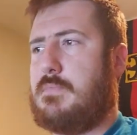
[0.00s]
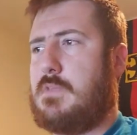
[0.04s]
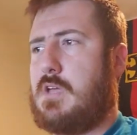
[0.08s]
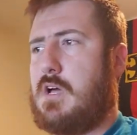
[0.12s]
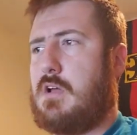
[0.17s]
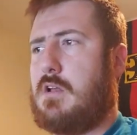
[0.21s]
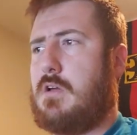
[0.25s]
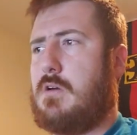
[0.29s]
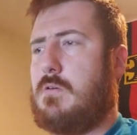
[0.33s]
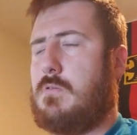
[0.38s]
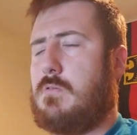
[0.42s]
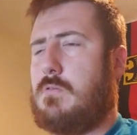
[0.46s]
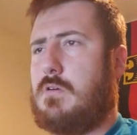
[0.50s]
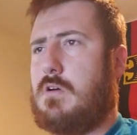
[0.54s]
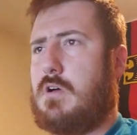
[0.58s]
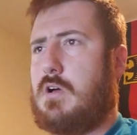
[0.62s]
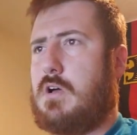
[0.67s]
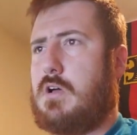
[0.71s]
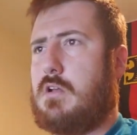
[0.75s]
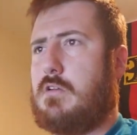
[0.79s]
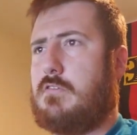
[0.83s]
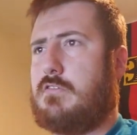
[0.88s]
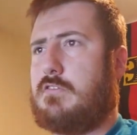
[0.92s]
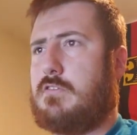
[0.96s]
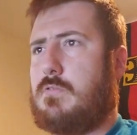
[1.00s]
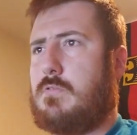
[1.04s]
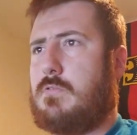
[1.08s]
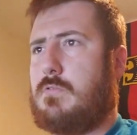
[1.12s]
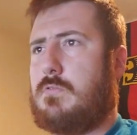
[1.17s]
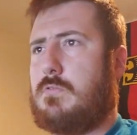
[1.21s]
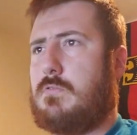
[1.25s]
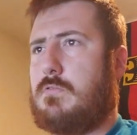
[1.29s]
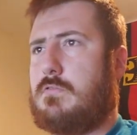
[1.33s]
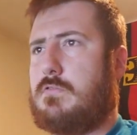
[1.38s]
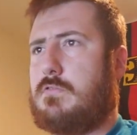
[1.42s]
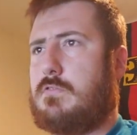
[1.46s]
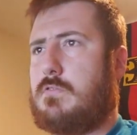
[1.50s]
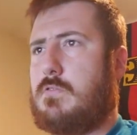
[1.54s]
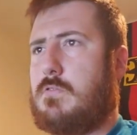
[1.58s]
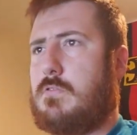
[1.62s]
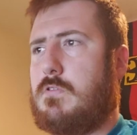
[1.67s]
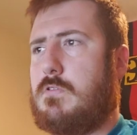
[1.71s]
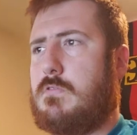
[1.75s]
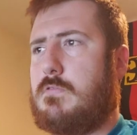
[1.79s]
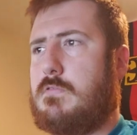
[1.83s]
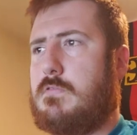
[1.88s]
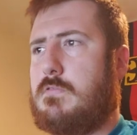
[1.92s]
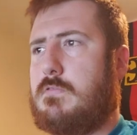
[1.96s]
Otto
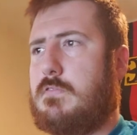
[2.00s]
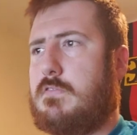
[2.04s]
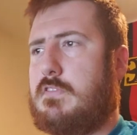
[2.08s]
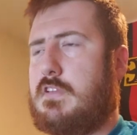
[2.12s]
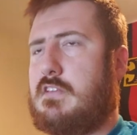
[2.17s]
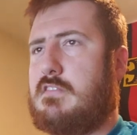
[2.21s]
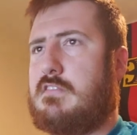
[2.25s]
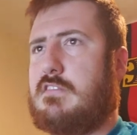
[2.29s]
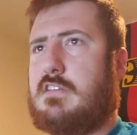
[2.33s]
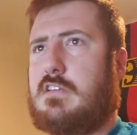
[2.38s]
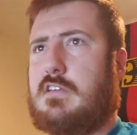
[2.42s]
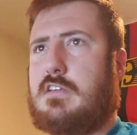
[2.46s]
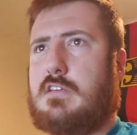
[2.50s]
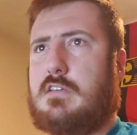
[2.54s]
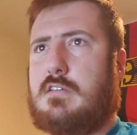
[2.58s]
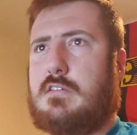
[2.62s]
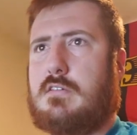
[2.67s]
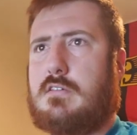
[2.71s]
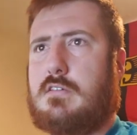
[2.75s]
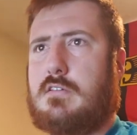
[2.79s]
Scorsese,